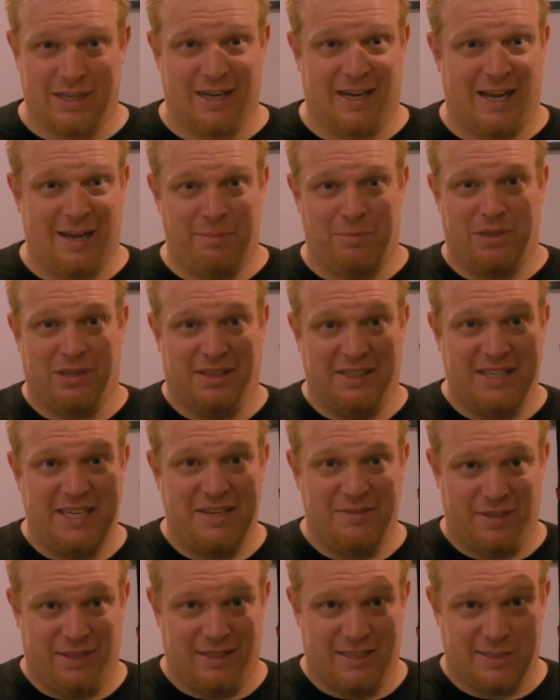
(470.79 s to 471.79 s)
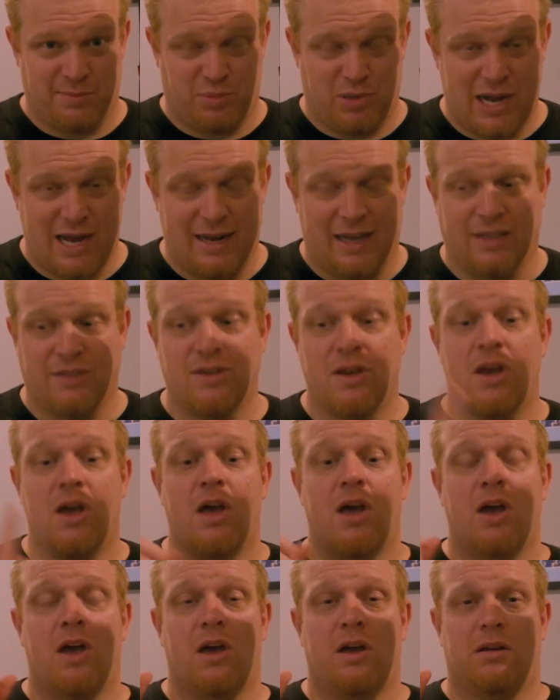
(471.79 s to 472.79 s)
Like, I believe in this product.
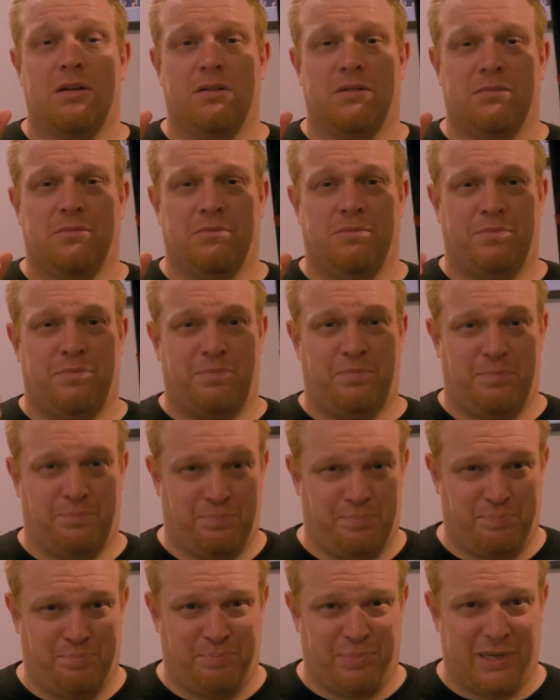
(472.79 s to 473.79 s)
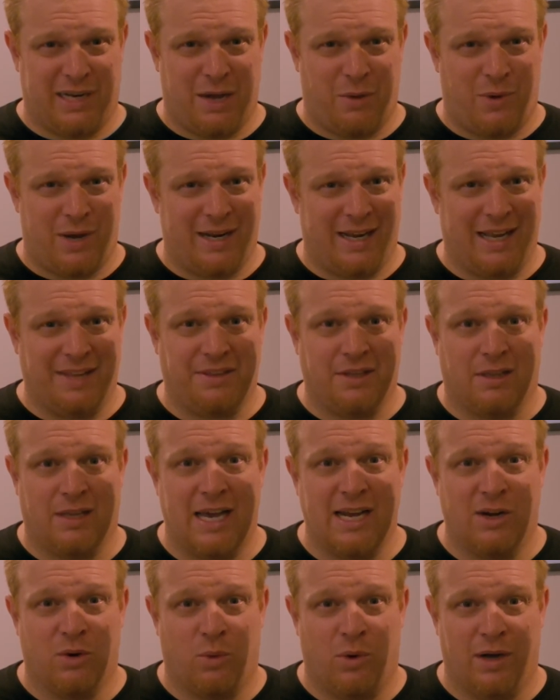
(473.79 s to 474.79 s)
But I want to get the
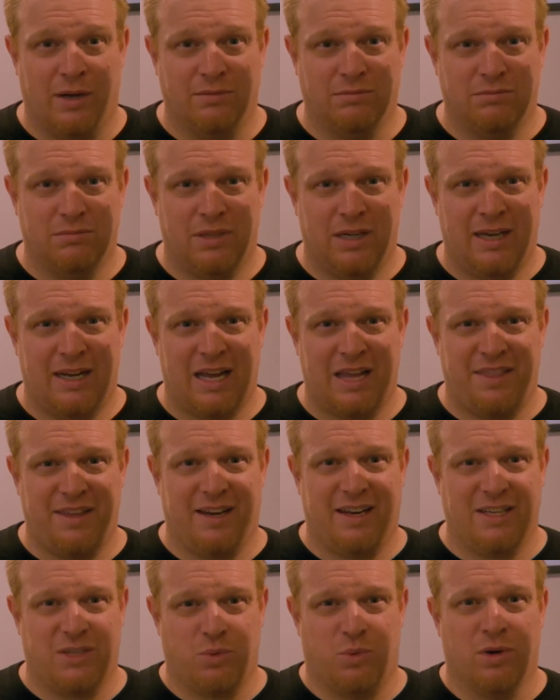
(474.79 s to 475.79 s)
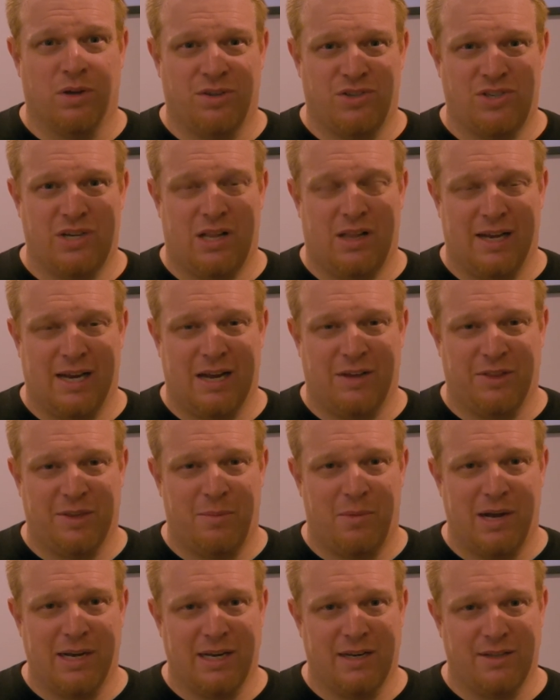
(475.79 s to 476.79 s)
lighter one, and I think it's worth shelling out
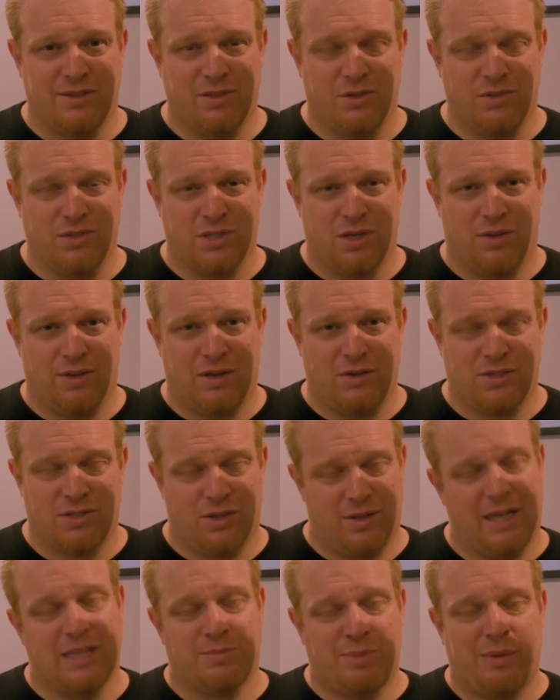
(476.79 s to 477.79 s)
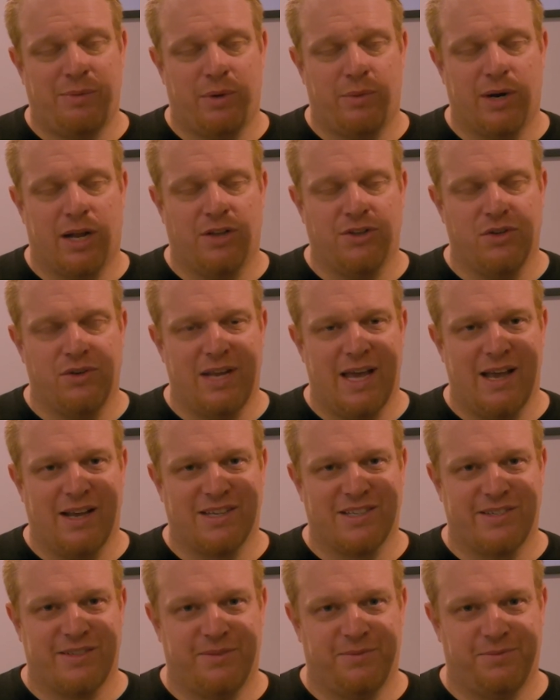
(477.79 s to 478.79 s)
the money to do so, though. So that's probably what I'll do
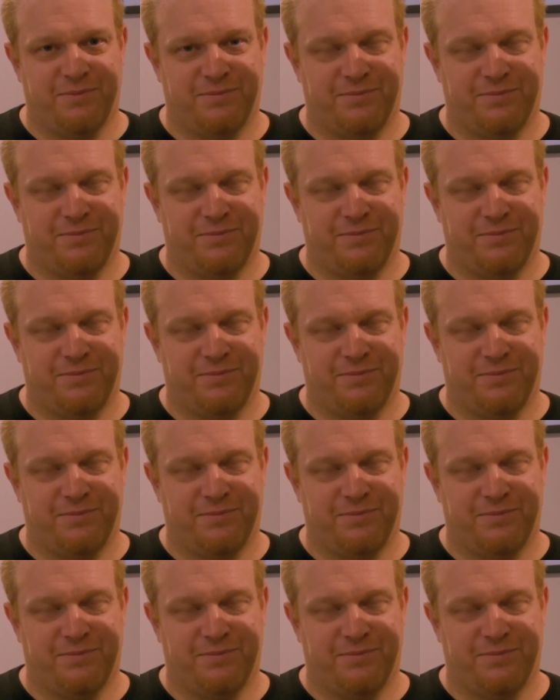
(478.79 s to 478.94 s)
next.